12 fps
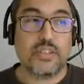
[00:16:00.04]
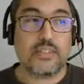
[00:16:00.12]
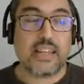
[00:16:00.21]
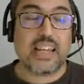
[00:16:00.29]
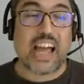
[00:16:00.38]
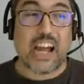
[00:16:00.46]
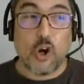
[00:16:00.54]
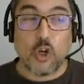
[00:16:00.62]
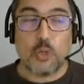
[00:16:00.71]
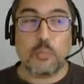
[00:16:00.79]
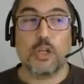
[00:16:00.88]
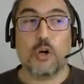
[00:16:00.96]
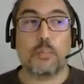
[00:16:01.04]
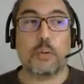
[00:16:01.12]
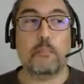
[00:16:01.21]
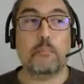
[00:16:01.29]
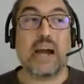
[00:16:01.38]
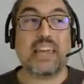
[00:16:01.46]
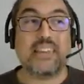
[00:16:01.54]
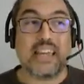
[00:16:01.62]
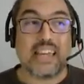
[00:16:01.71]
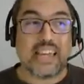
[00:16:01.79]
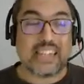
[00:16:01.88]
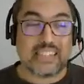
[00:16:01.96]
can only be opened by the
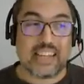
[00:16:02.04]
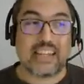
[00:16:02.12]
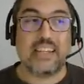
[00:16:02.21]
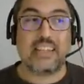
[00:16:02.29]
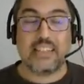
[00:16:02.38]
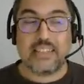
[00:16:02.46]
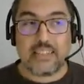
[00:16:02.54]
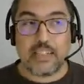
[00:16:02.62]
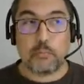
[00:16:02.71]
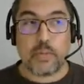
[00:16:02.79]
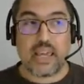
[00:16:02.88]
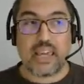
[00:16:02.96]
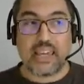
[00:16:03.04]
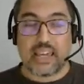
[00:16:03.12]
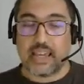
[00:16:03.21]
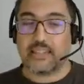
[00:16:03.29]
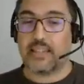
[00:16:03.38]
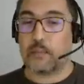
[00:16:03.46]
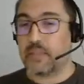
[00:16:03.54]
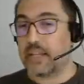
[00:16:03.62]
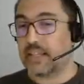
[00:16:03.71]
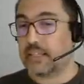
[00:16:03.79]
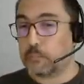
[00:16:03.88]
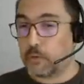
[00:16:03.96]
exactly this TPM in case the that
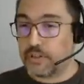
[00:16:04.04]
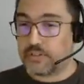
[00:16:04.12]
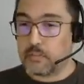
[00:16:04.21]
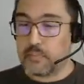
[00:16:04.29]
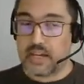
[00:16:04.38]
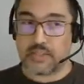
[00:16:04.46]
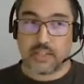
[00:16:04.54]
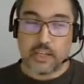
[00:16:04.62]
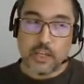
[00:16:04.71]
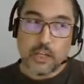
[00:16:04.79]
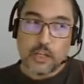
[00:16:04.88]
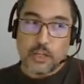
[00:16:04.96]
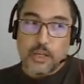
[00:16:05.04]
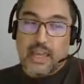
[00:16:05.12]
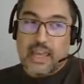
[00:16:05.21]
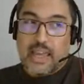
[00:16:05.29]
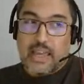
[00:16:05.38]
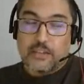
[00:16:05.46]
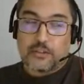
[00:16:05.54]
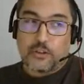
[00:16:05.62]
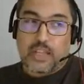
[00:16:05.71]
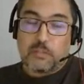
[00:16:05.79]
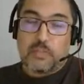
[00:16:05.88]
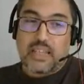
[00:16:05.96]
the policy match. So that
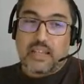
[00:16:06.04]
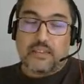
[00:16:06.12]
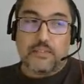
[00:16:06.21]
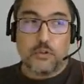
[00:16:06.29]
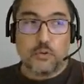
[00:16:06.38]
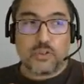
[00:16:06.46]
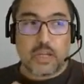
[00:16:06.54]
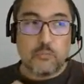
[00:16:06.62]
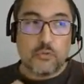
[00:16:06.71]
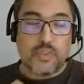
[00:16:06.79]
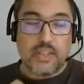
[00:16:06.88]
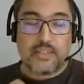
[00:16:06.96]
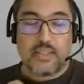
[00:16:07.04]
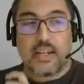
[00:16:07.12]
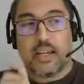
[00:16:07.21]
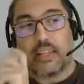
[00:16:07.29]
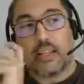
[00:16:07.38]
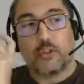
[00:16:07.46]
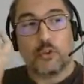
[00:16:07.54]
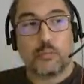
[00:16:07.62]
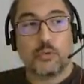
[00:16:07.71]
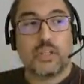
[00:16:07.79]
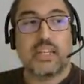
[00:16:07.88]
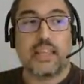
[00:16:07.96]
means that if you remove the secret and you put
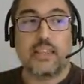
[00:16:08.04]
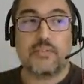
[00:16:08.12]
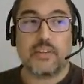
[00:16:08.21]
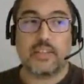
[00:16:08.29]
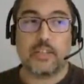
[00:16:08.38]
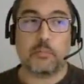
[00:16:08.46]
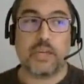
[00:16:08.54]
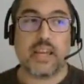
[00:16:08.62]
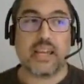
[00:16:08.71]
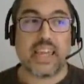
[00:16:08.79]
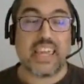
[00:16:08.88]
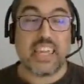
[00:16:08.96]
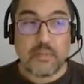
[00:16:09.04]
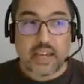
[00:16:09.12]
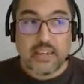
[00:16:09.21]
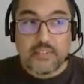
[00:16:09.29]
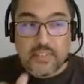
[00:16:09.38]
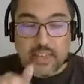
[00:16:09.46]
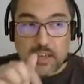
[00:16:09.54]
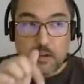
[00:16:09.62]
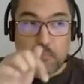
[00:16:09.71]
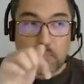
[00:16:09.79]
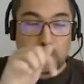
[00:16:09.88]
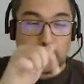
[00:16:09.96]
in a different TPM, even if the
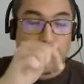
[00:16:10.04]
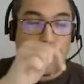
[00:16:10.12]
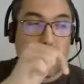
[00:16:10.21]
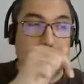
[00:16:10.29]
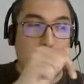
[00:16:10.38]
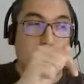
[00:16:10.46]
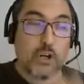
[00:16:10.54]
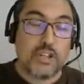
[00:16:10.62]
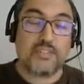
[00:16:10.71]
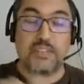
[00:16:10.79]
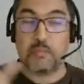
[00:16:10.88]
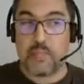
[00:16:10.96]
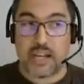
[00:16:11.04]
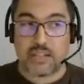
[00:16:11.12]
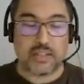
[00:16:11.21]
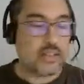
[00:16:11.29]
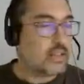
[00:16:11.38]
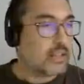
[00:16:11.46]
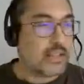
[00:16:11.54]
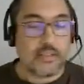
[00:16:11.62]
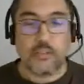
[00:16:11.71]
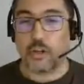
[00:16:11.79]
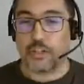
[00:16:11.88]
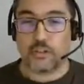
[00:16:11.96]
uh, policy match,
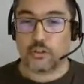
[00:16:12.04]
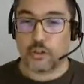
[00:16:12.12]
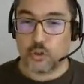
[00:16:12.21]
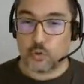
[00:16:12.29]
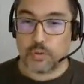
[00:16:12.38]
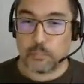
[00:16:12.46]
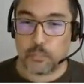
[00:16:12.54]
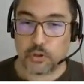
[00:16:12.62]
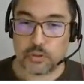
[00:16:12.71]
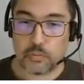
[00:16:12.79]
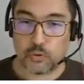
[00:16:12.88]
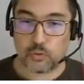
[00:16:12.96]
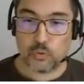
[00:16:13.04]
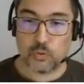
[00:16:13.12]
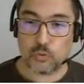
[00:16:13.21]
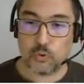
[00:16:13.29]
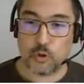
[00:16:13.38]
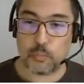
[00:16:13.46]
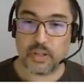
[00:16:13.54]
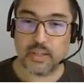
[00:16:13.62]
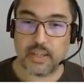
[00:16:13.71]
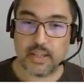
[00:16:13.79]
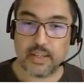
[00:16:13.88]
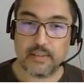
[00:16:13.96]
it's not going to be possible to, to open
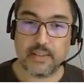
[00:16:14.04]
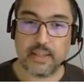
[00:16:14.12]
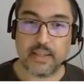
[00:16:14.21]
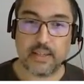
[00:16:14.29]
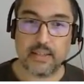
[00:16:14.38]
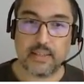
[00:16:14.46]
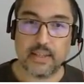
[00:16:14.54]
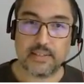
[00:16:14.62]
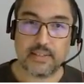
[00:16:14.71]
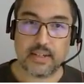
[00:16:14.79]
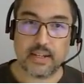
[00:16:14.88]
the, the, the secret.